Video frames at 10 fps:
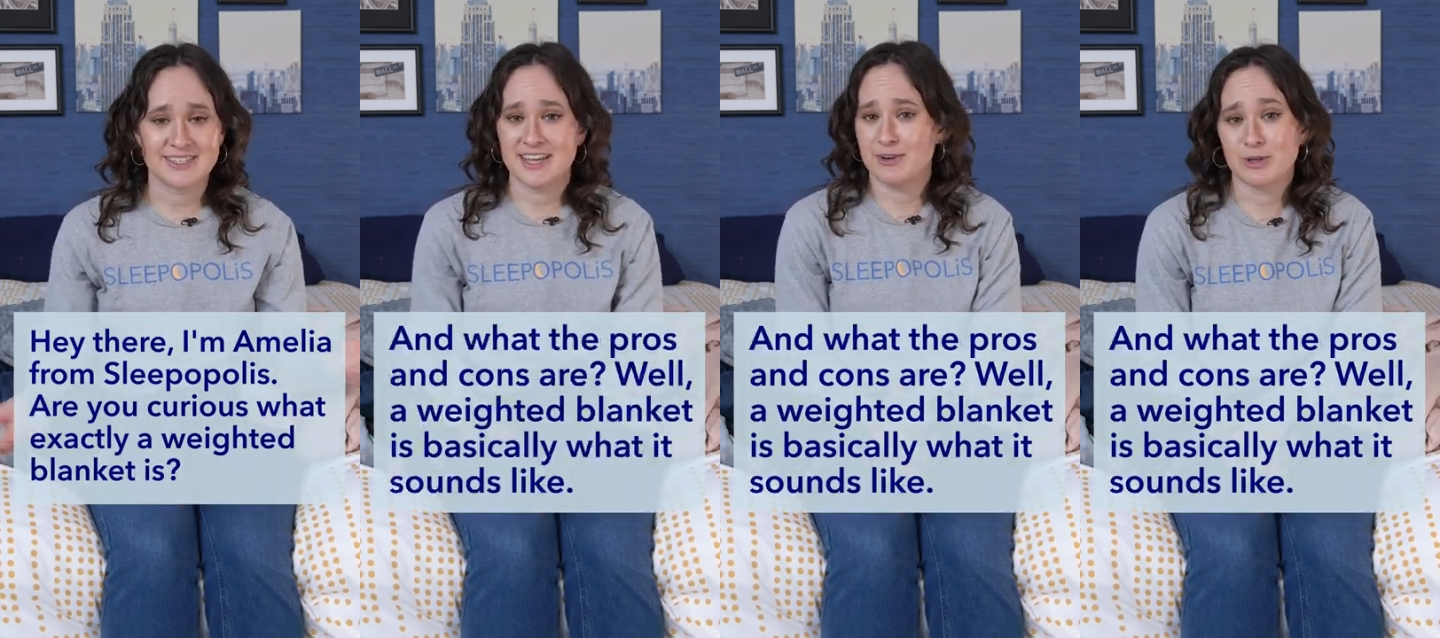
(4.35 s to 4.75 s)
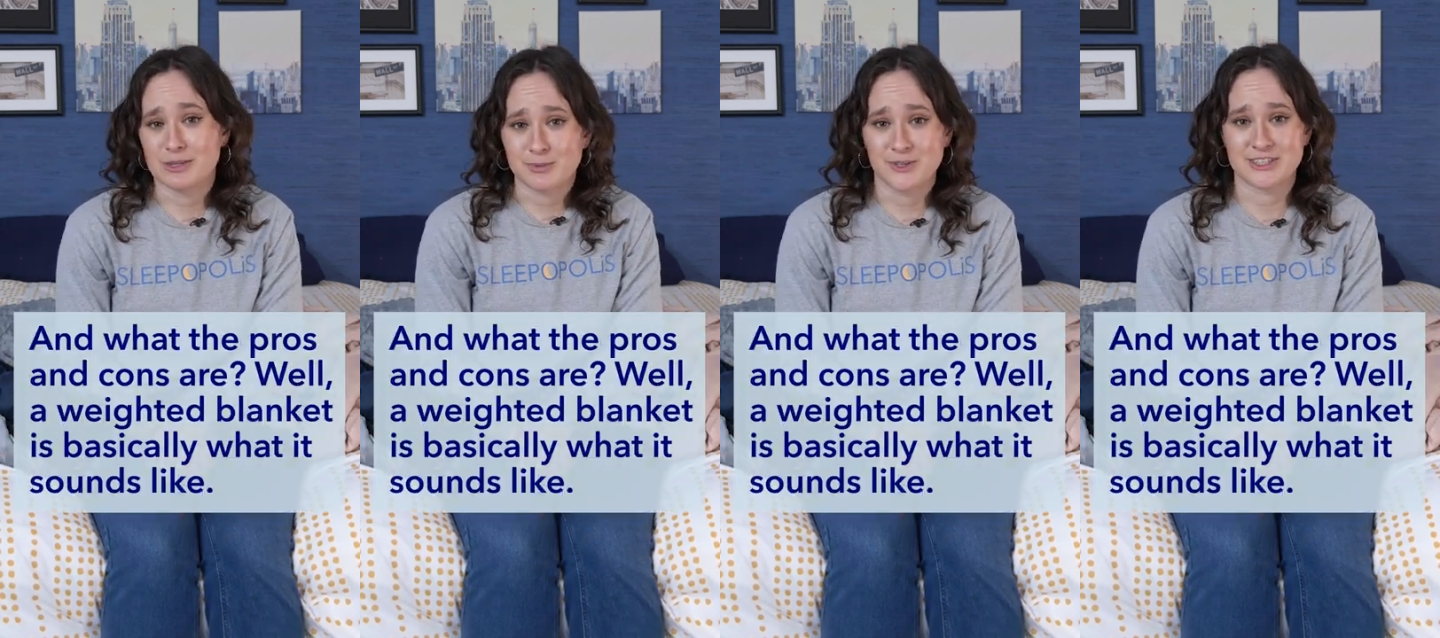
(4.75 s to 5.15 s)
and what the
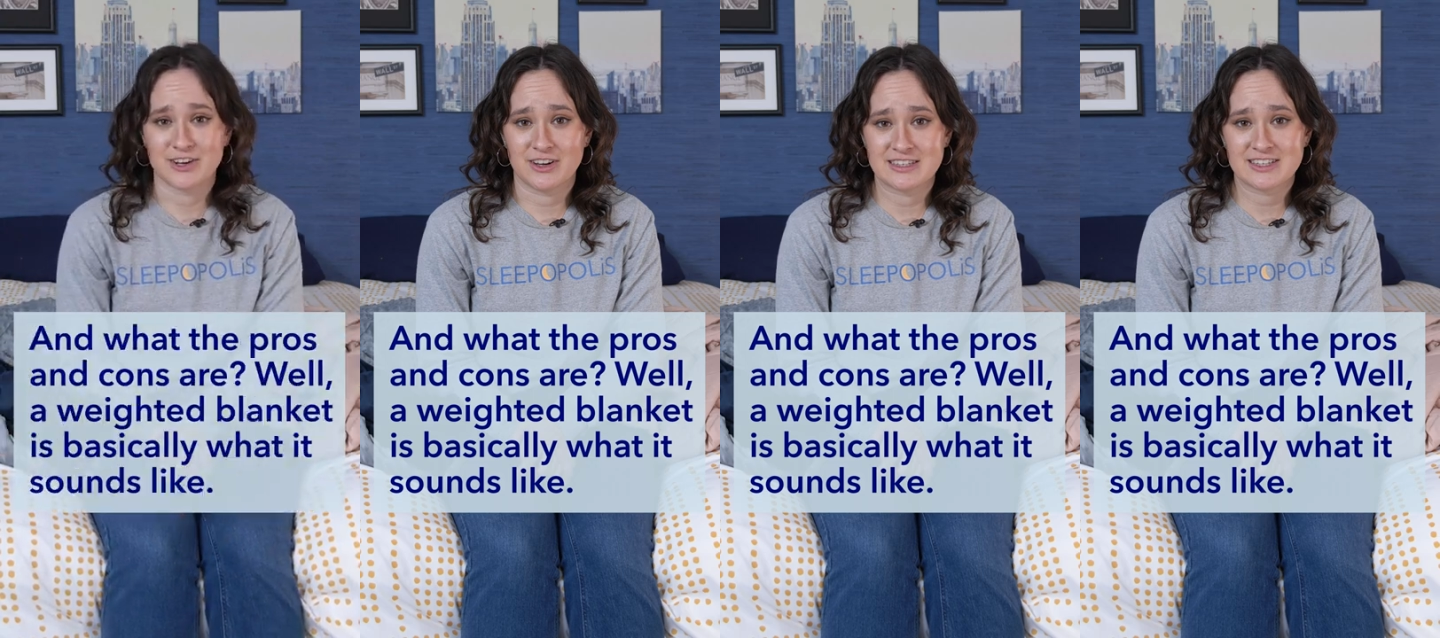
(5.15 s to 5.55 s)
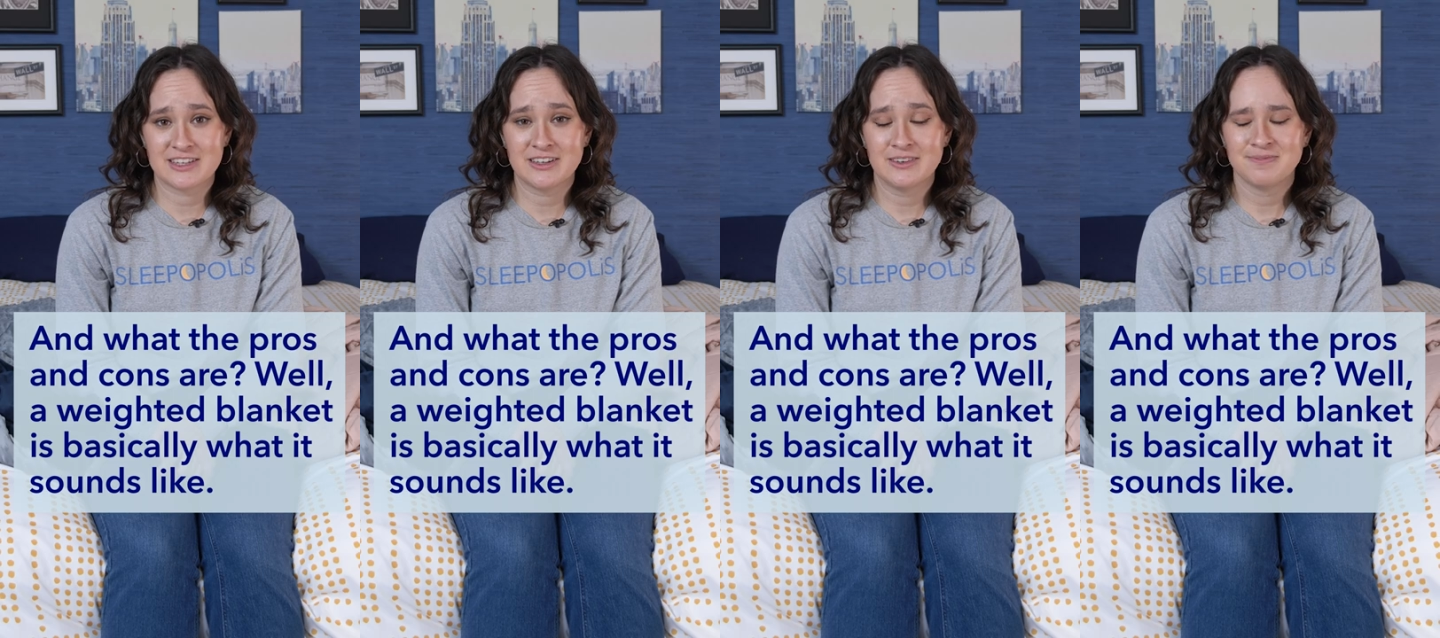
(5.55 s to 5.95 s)
pros and cons
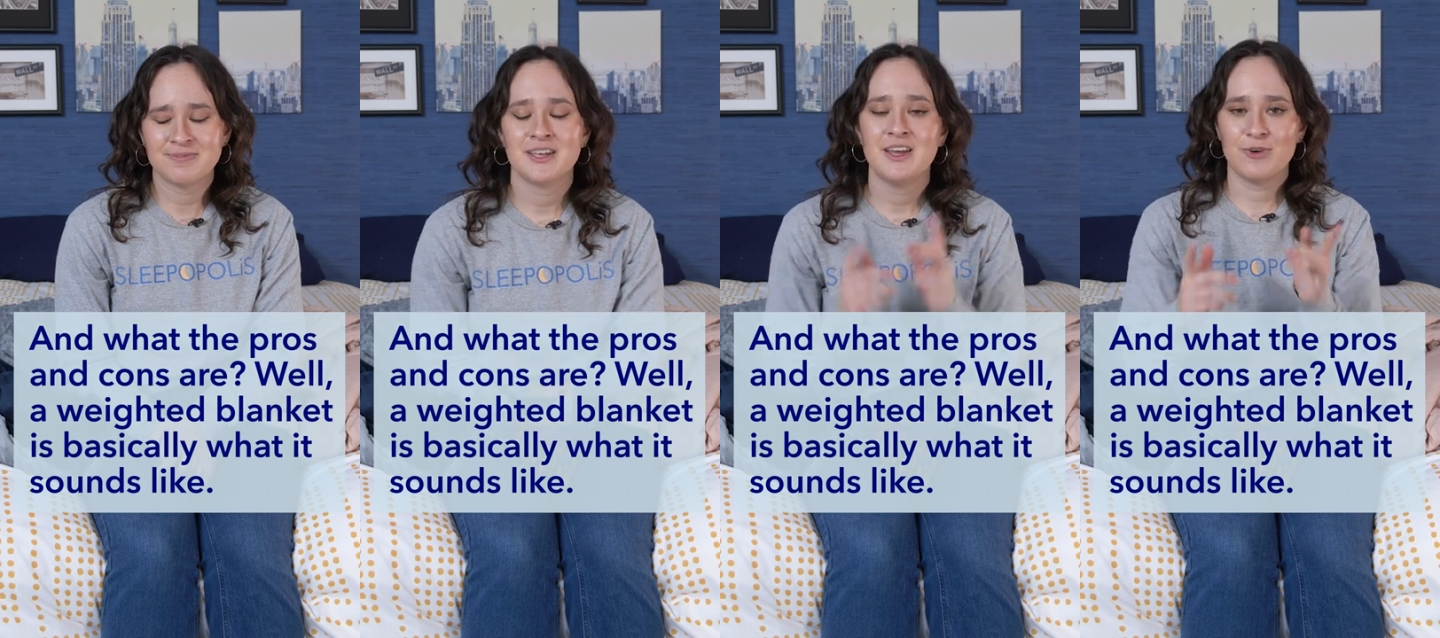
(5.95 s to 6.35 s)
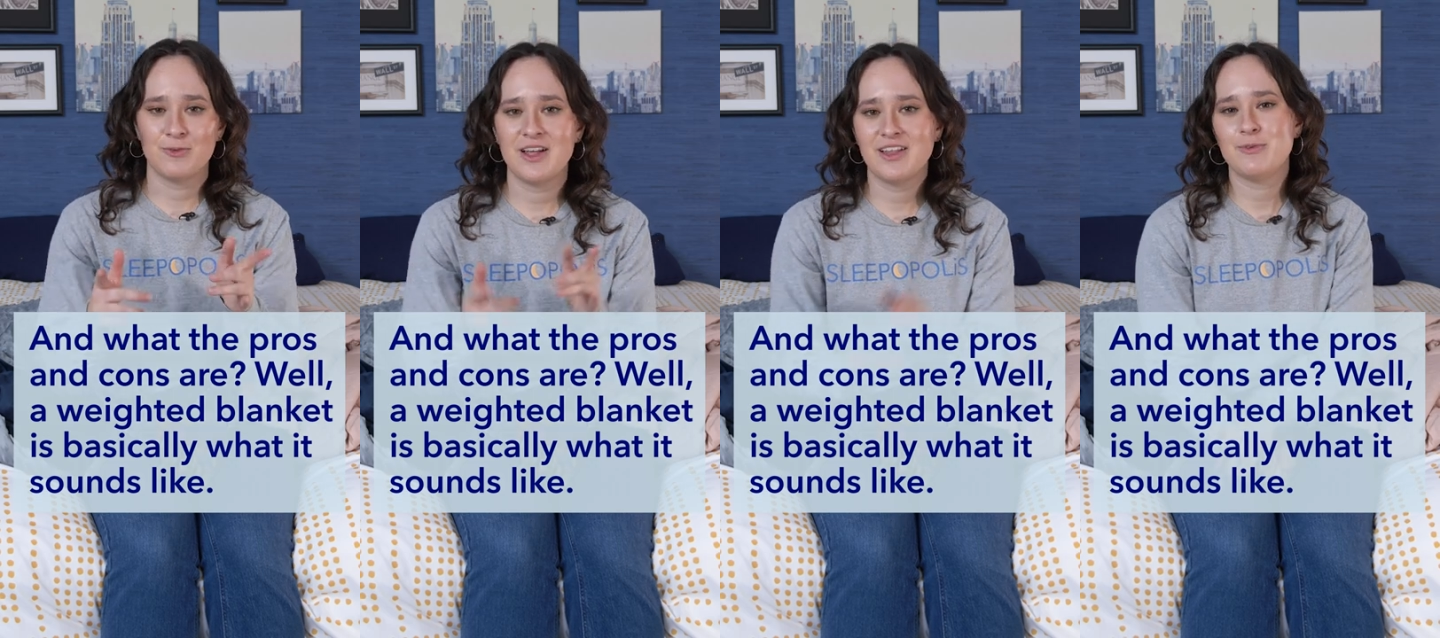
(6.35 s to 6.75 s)
are?
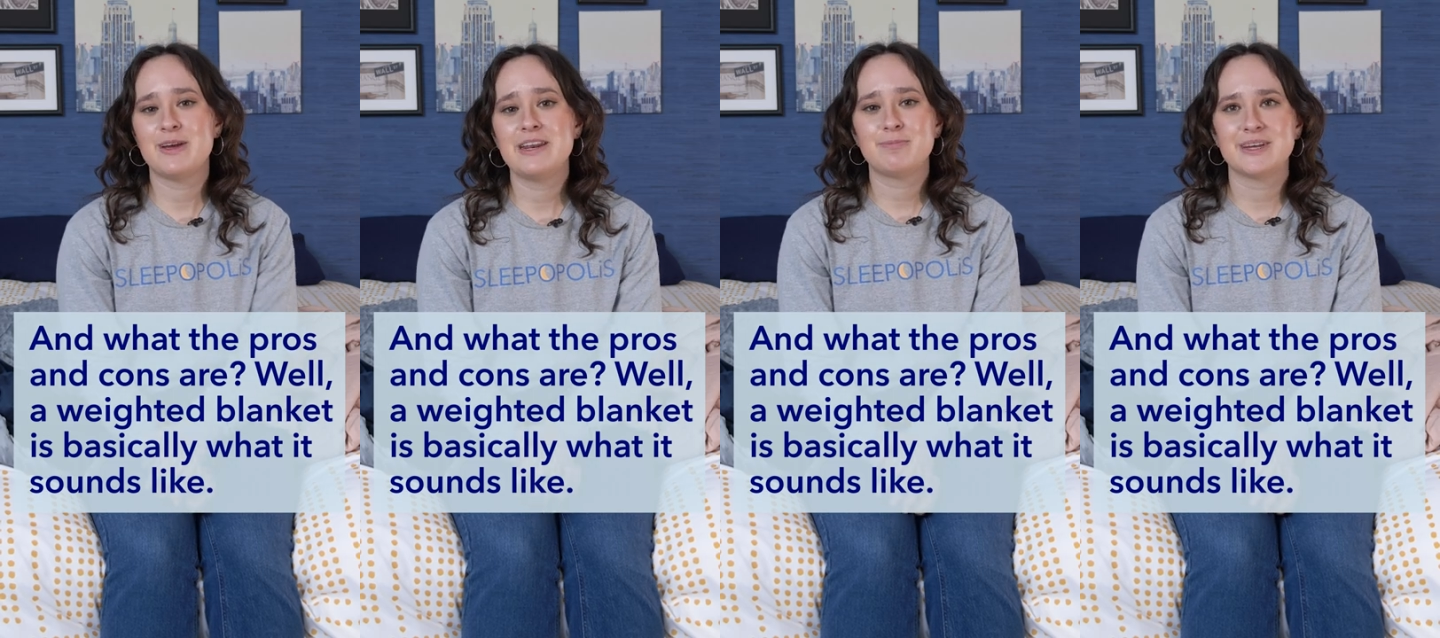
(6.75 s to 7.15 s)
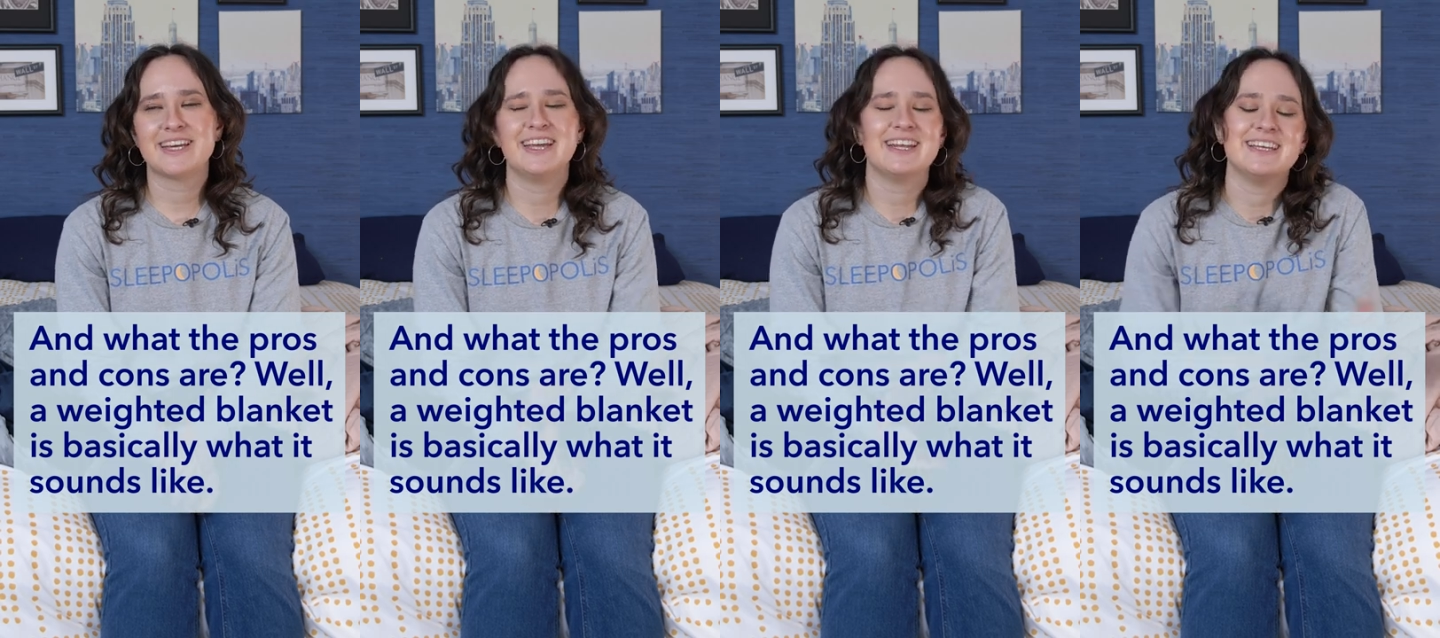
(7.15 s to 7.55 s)
Well, a weighted
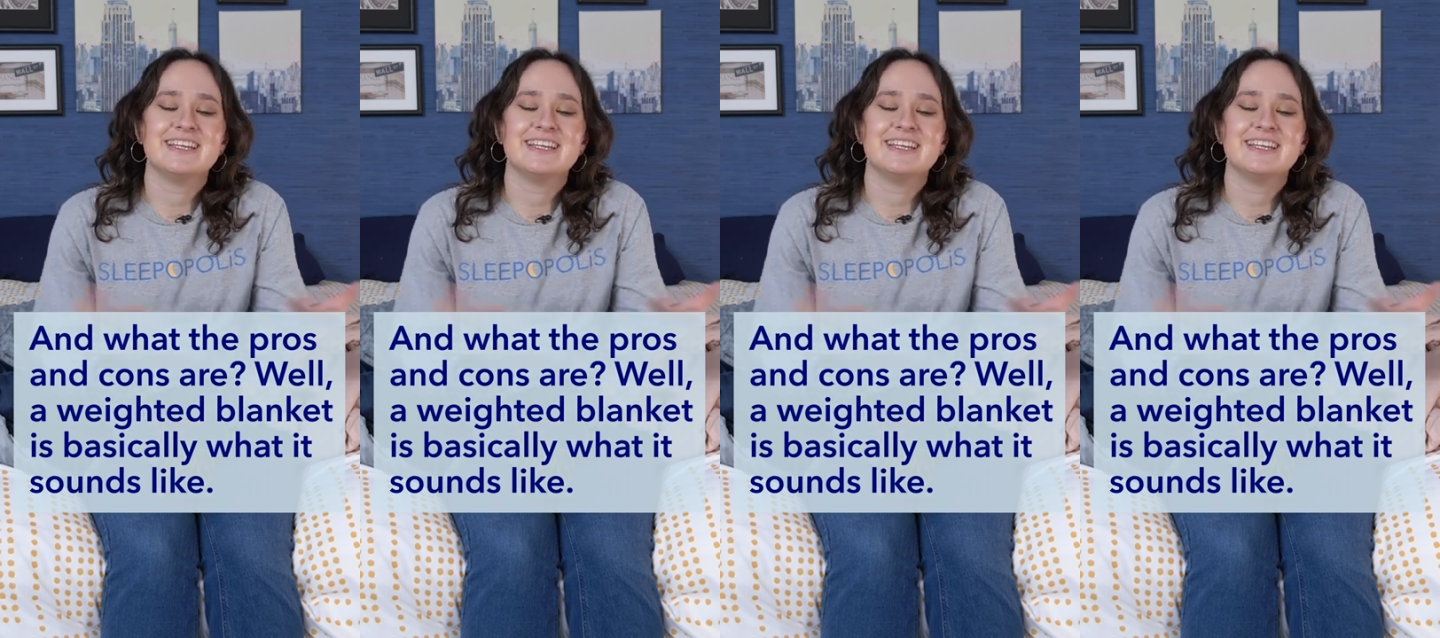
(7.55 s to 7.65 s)
blanket